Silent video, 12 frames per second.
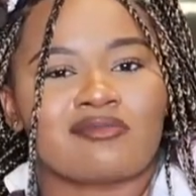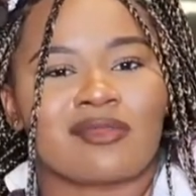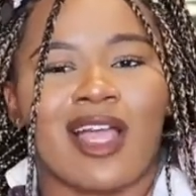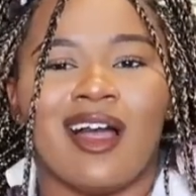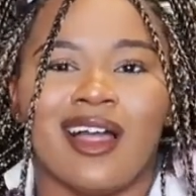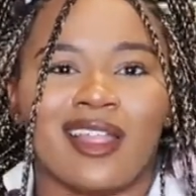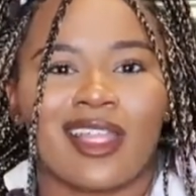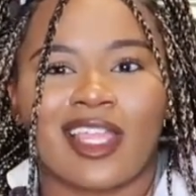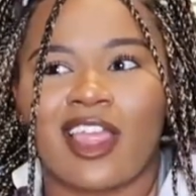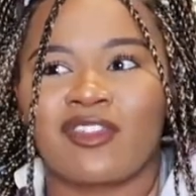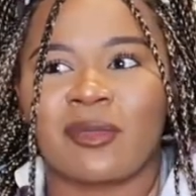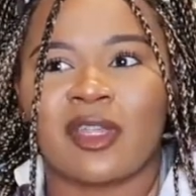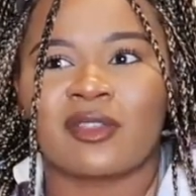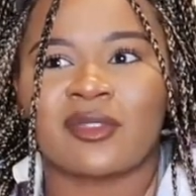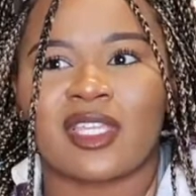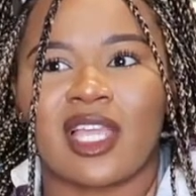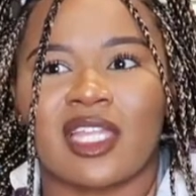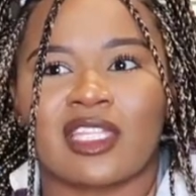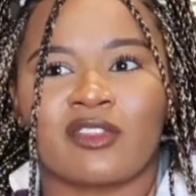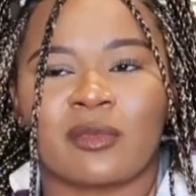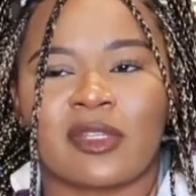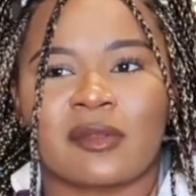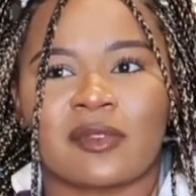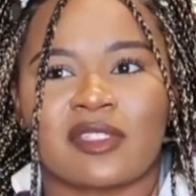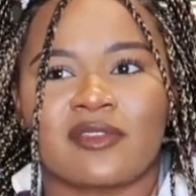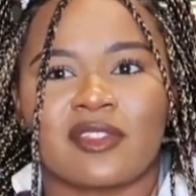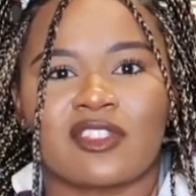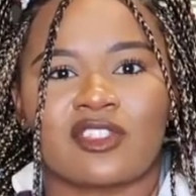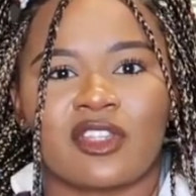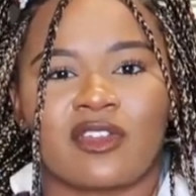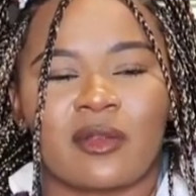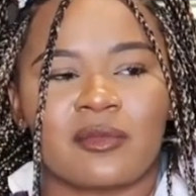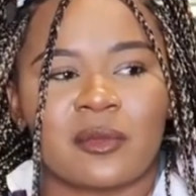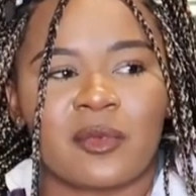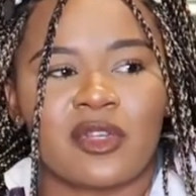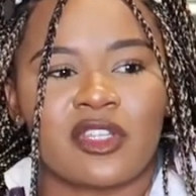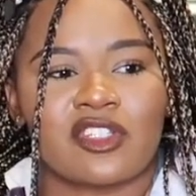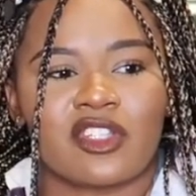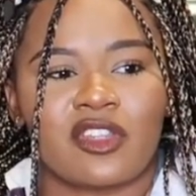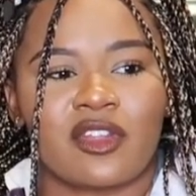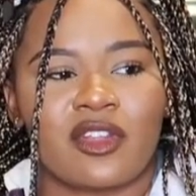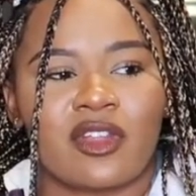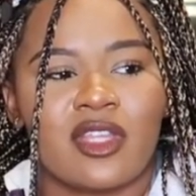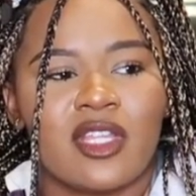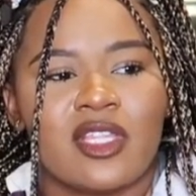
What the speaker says: Like, everybody was kind, everybody was lifting each other up, supporting each other.